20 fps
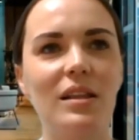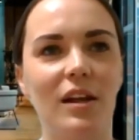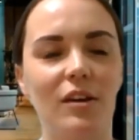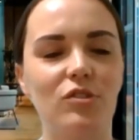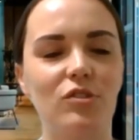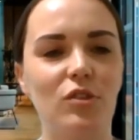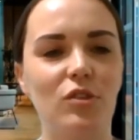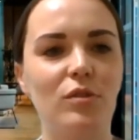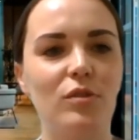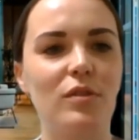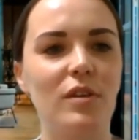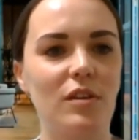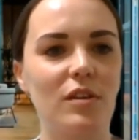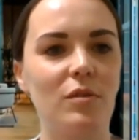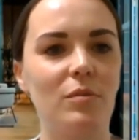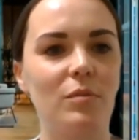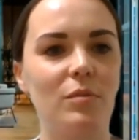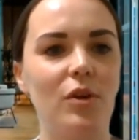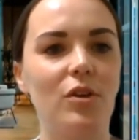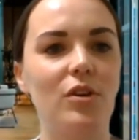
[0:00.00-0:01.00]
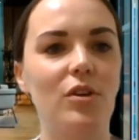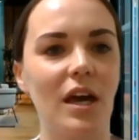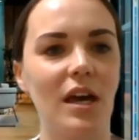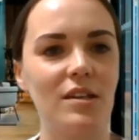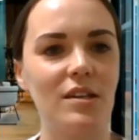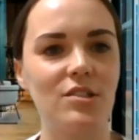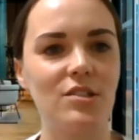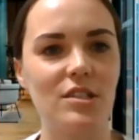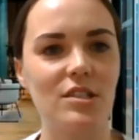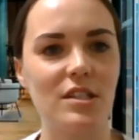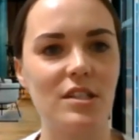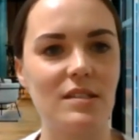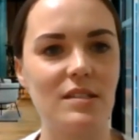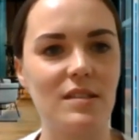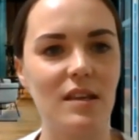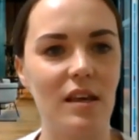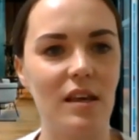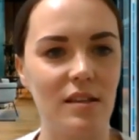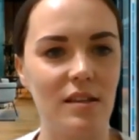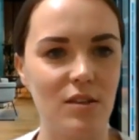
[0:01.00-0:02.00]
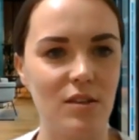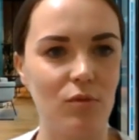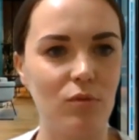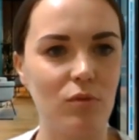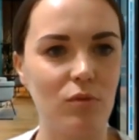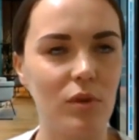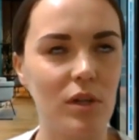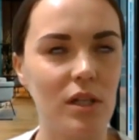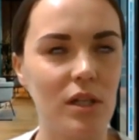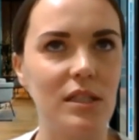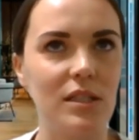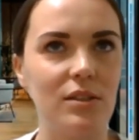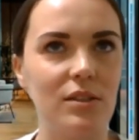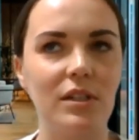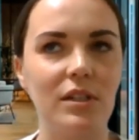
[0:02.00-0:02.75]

And I do think communication is a really,